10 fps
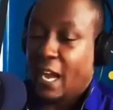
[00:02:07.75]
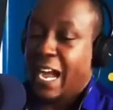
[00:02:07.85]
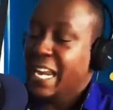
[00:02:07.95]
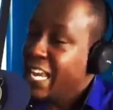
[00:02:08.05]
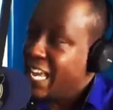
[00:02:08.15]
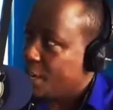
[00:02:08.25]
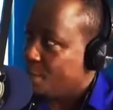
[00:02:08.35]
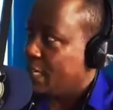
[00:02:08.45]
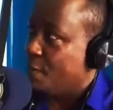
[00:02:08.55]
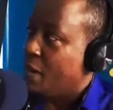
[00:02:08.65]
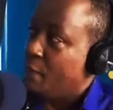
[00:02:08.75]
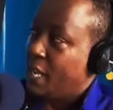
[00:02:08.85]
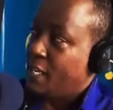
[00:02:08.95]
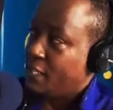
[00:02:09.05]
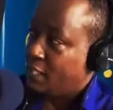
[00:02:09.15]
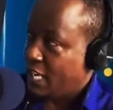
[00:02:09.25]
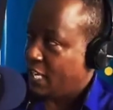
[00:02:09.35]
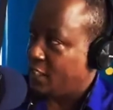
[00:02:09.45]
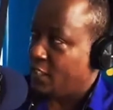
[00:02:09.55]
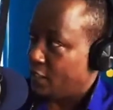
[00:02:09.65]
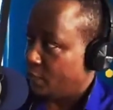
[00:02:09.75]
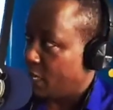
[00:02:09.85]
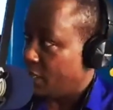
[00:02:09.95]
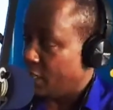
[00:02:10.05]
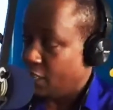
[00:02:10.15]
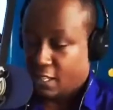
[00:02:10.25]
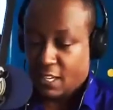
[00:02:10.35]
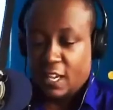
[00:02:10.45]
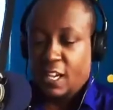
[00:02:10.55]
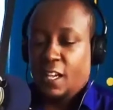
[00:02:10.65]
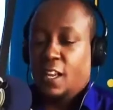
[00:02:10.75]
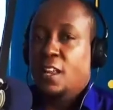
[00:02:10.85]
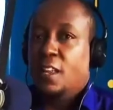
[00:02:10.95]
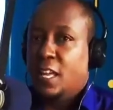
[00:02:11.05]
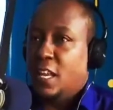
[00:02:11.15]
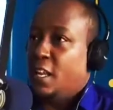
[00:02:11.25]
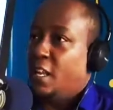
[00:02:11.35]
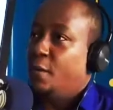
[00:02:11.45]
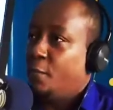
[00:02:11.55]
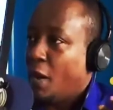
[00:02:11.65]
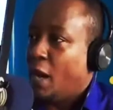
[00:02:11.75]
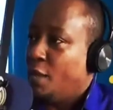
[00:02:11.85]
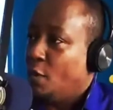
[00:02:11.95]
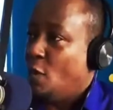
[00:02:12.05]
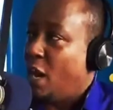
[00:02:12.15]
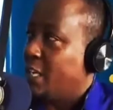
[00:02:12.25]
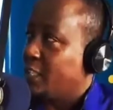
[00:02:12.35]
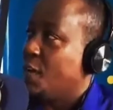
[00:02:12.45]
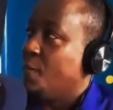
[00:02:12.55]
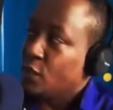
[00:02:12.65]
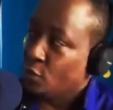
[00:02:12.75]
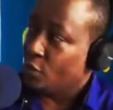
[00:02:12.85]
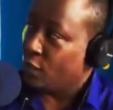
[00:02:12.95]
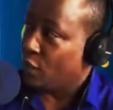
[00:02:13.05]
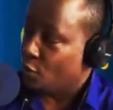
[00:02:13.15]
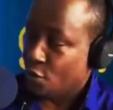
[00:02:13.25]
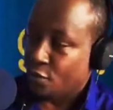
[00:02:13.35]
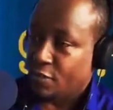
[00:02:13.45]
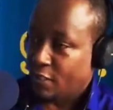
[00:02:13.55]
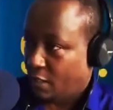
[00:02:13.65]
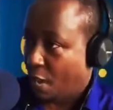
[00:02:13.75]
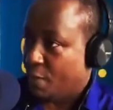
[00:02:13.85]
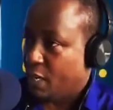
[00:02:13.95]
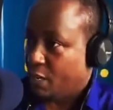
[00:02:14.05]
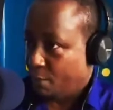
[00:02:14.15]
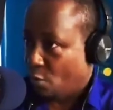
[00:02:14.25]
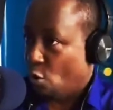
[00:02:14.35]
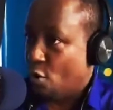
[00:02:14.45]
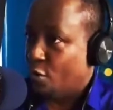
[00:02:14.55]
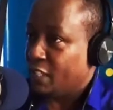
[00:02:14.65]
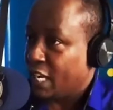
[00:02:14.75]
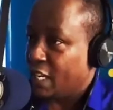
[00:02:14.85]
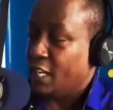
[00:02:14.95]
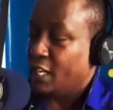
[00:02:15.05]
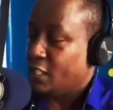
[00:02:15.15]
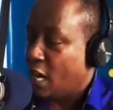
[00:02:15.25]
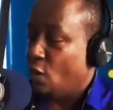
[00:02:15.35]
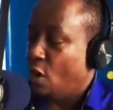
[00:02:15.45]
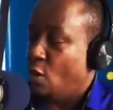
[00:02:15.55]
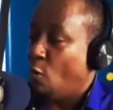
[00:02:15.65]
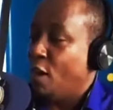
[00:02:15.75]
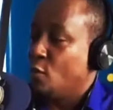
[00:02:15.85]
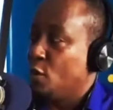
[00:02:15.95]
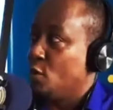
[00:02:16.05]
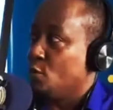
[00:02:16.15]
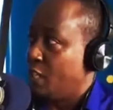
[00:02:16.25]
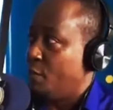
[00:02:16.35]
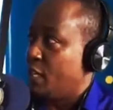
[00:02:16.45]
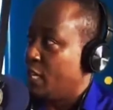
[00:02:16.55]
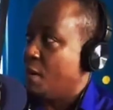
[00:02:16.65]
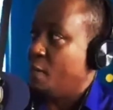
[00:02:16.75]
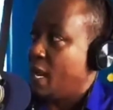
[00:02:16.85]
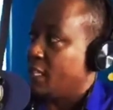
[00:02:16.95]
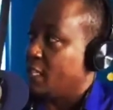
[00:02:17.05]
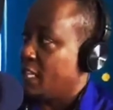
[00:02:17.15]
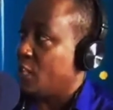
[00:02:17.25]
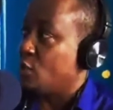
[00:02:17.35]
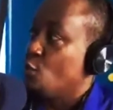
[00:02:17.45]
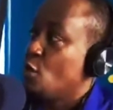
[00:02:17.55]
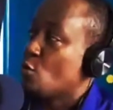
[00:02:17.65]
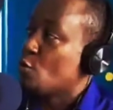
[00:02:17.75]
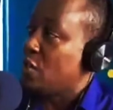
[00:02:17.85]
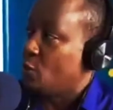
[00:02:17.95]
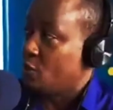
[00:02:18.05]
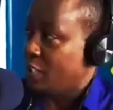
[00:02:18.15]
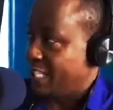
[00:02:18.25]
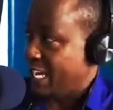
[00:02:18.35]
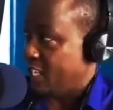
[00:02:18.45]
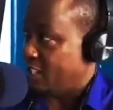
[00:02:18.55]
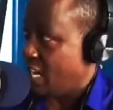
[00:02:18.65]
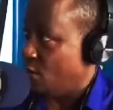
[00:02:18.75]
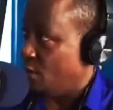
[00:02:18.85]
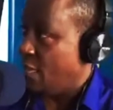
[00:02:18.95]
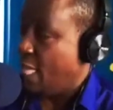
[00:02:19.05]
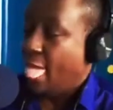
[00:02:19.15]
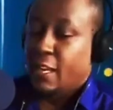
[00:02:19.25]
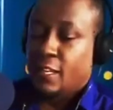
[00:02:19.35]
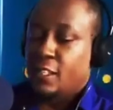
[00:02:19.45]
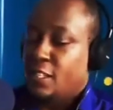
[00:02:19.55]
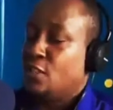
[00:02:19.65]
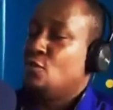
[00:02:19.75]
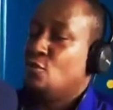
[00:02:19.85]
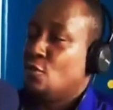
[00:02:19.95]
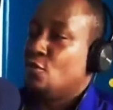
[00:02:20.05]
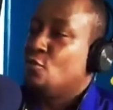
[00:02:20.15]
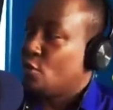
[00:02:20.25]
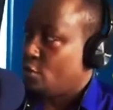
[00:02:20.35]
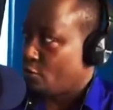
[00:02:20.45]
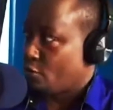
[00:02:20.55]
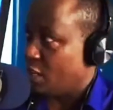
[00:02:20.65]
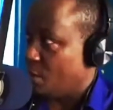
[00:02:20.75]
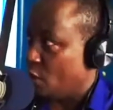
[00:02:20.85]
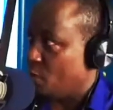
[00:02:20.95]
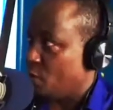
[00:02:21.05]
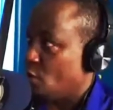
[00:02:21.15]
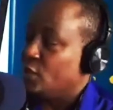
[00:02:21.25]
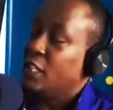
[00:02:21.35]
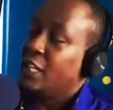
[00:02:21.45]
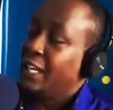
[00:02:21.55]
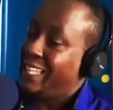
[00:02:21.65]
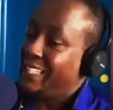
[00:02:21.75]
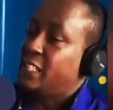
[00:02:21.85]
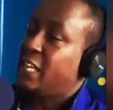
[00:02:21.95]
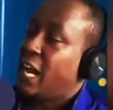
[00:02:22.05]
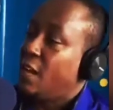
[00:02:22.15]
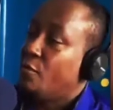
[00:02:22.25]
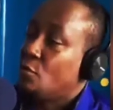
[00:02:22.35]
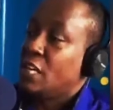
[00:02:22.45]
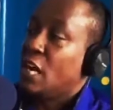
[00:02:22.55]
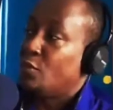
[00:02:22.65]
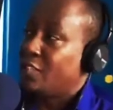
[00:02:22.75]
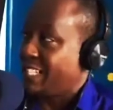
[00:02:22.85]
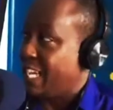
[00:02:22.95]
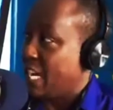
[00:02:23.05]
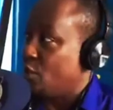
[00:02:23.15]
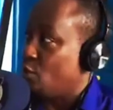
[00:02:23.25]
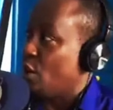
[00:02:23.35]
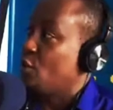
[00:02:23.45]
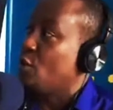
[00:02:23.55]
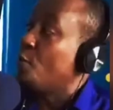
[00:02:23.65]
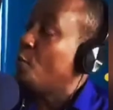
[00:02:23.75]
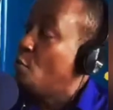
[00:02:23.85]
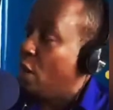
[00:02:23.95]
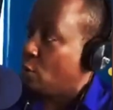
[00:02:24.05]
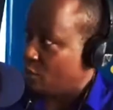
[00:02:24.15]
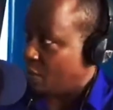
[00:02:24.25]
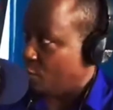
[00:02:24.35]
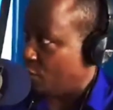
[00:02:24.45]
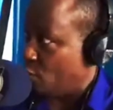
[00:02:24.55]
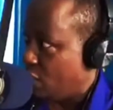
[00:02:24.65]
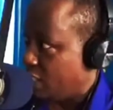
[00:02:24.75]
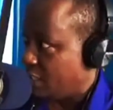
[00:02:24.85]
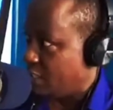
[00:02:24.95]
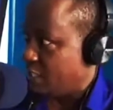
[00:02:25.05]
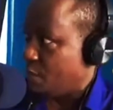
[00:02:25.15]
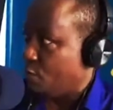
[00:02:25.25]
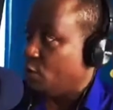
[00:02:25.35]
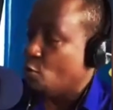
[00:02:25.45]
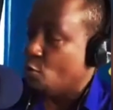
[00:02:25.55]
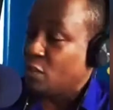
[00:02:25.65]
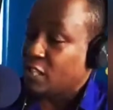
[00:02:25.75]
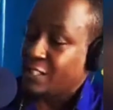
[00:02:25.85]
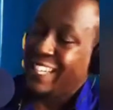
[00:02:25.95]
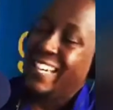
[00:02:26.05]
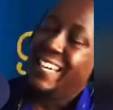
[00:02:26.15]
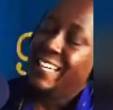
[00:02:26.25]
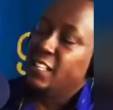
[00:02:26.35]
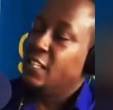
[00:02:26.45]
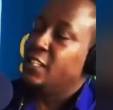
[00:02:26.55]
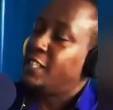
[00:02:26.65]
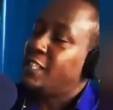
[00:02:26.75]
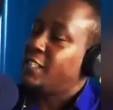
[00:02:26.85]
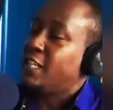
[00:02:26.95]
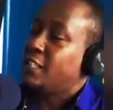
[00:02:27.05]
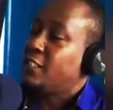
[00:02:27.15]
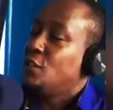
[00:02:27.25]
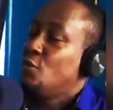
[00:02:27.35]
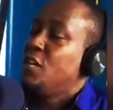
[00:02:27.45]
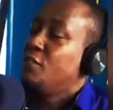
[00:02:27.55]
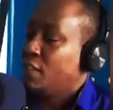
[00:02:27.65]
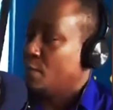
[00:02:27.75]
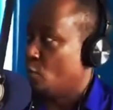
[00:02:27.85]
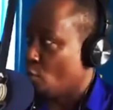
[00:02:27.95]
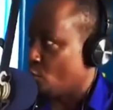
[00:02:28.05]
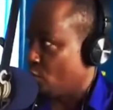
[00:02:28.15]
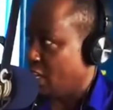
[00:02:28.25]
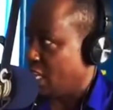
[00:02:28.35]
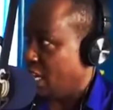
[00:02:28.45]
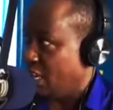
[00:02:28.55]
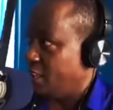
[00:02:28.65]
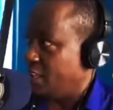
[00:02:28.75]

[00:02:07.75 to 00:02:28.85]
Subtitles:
An enemy came and planted tares in the same garden. Then the workers came and told the the owner of the garden that, now what do? Somebody came and planted tares. Do we root out the tares now? He says, no, do not root them out, because in less rooting out the tares, you actually pull out some of the wheat, some of the good wheat. Then he says that you leave them grow together.